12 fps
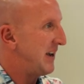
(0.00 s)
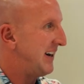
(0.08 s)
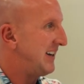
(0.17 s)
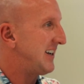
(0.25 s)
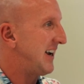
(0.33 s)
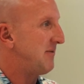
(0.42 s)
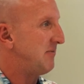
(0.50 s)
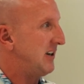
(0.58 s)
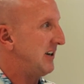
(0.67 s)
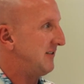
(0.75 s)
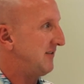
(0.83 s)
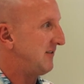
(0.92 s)
Anytime
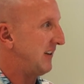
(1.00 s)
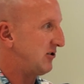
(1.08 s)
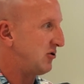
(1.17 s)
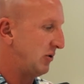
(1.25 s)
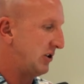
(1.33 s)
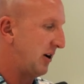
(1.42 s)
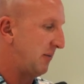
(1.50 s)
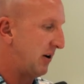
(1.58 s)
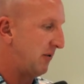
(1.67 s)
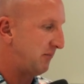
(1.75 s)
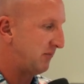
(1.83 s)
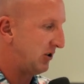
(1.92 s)
that, so we talk about,